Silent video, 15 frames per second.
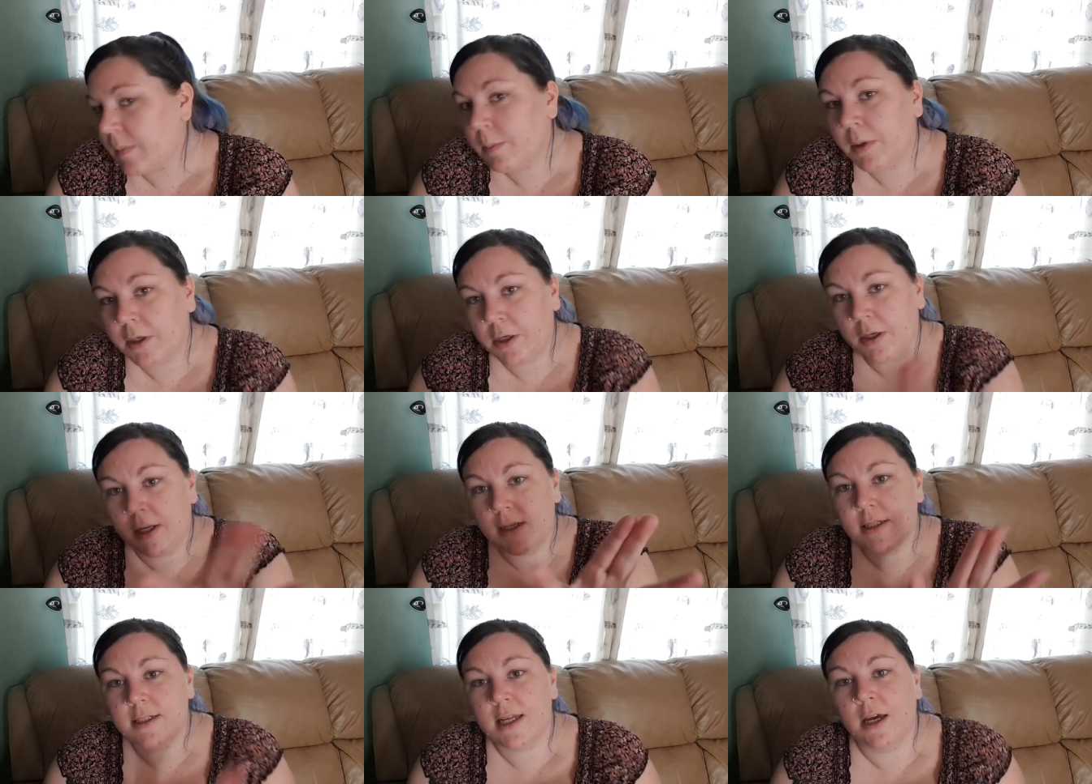But you
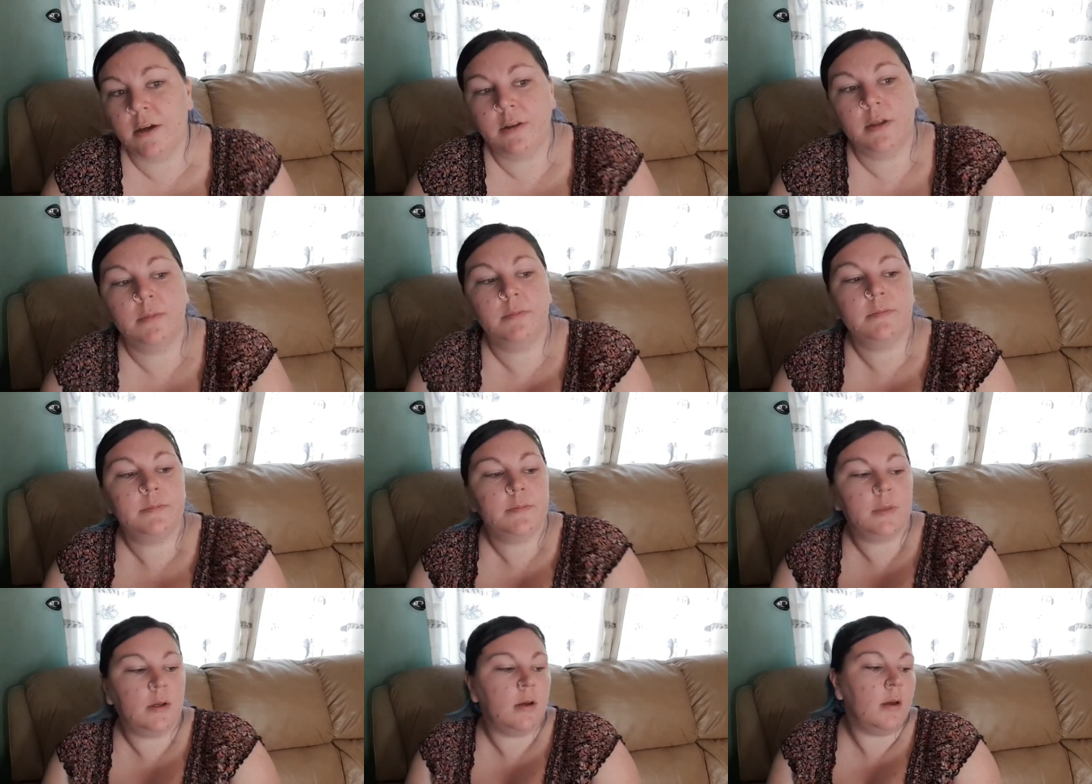need to tell them
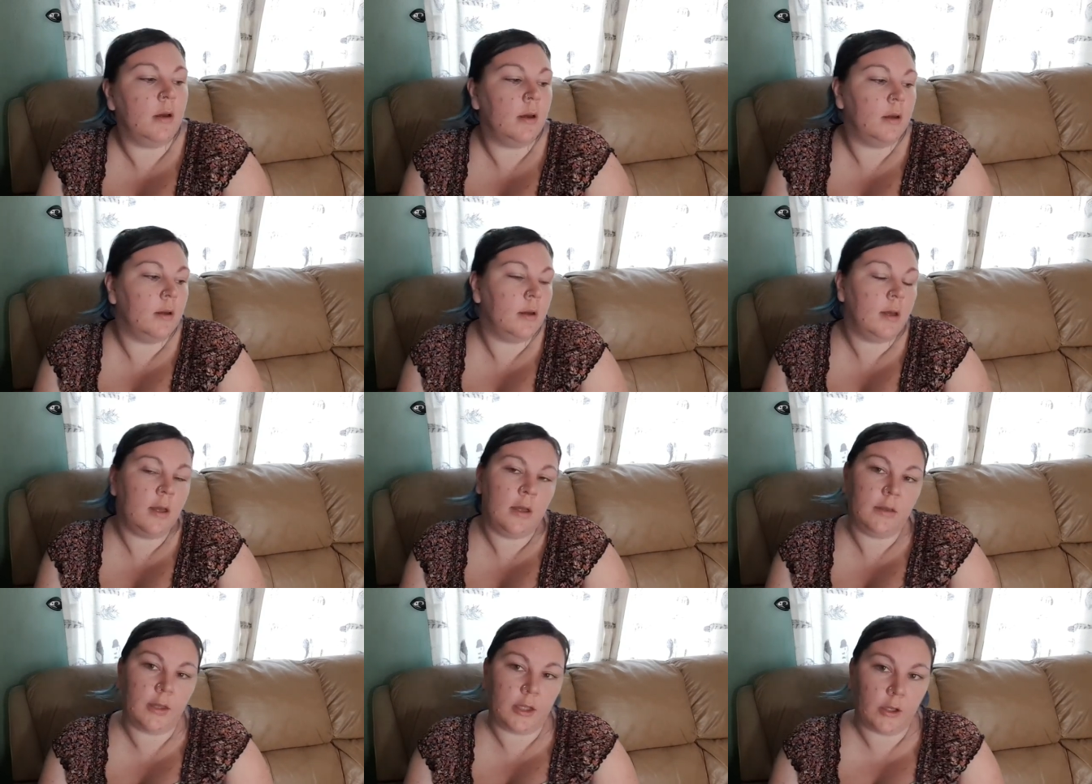
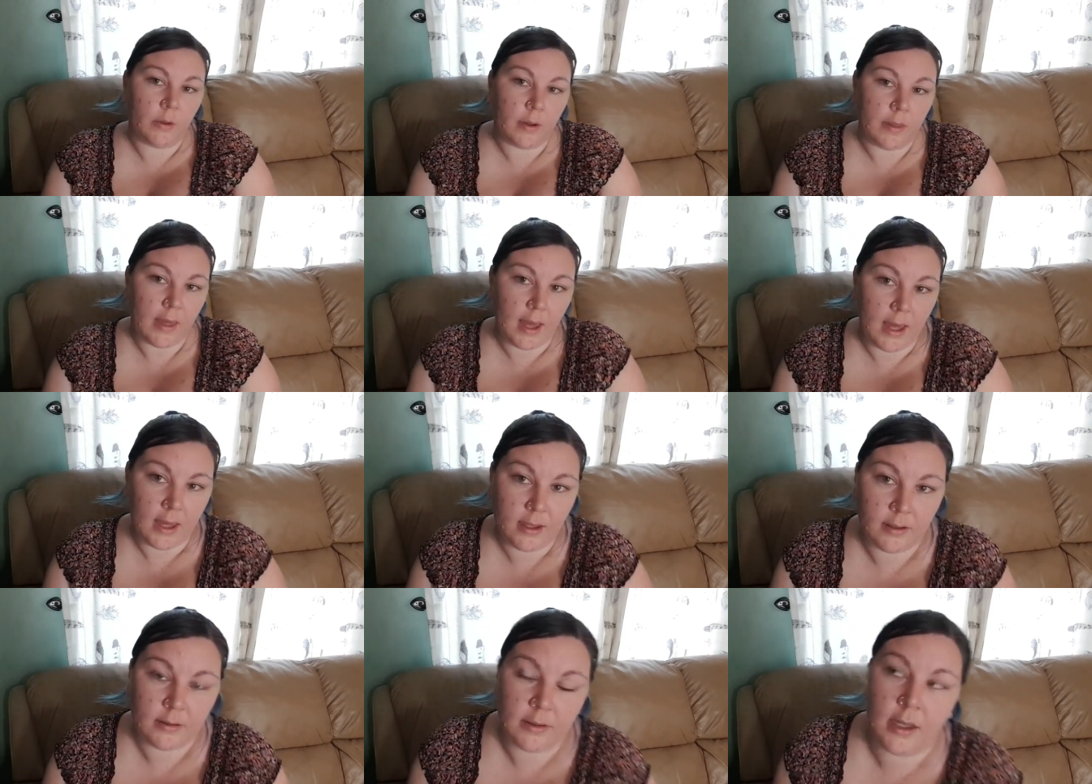that you are there.
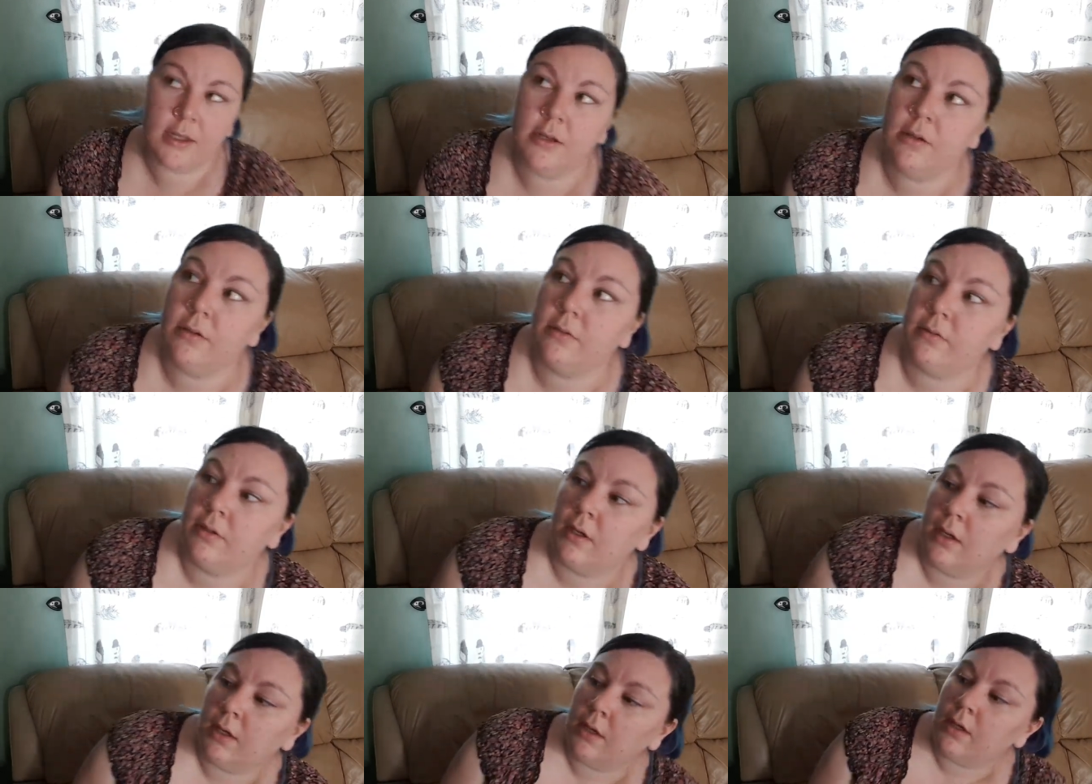They're not
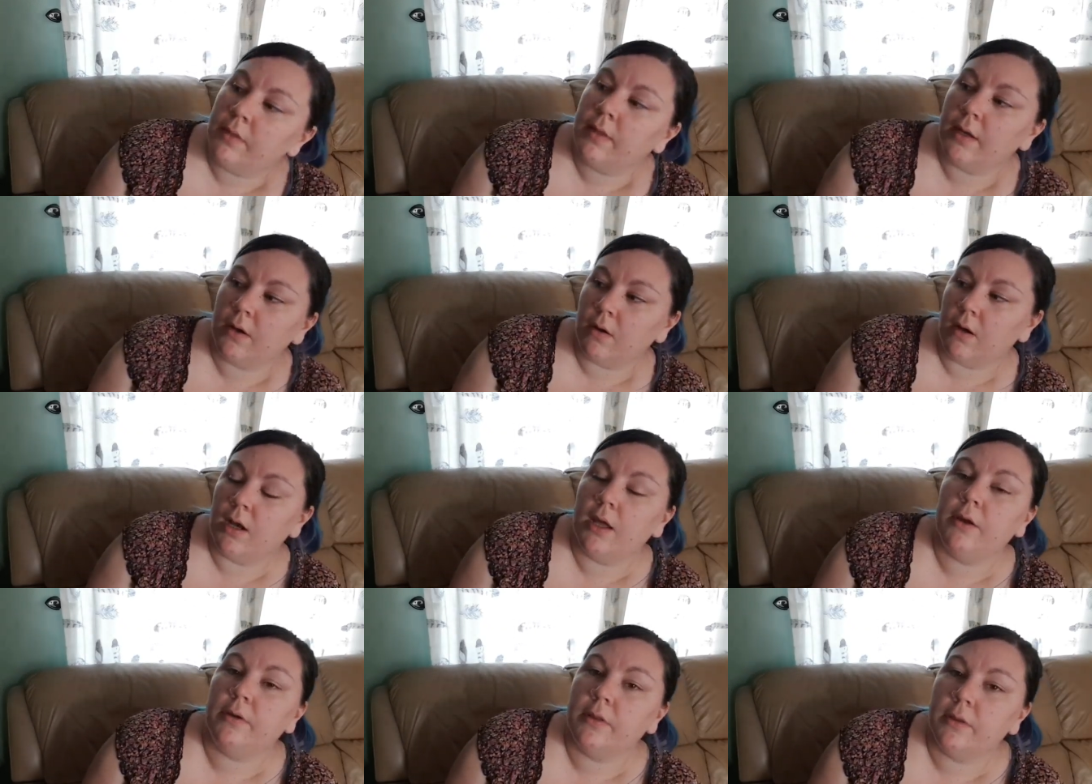they're not
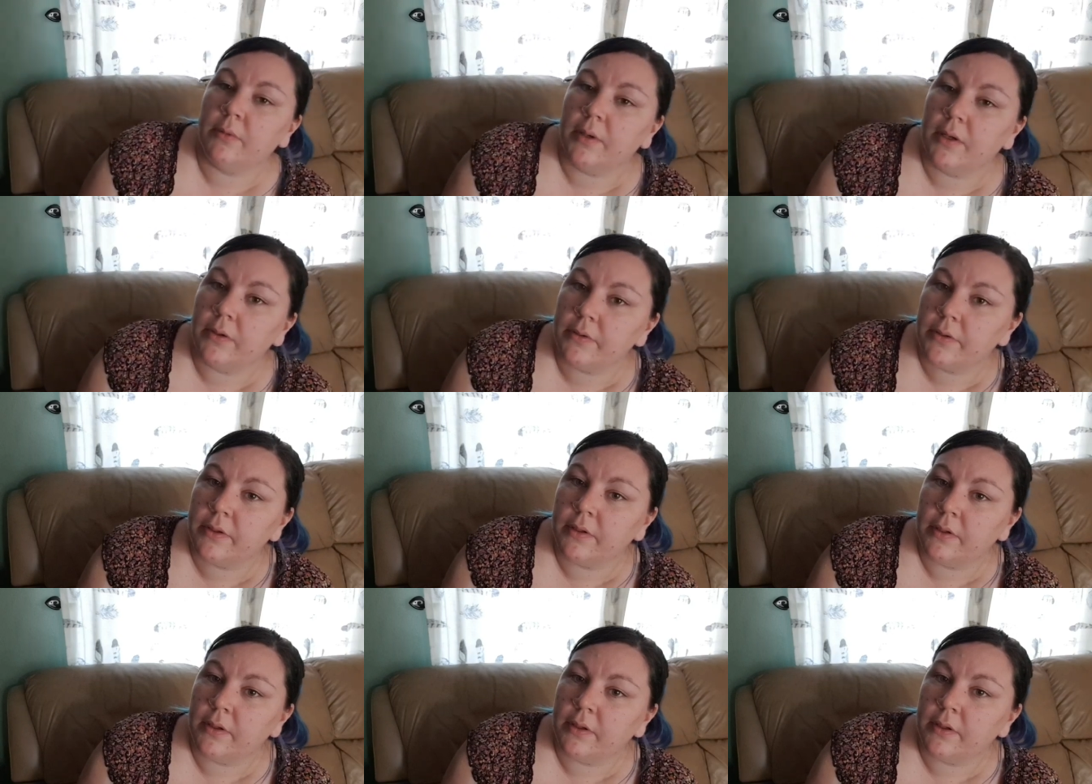alone in the world.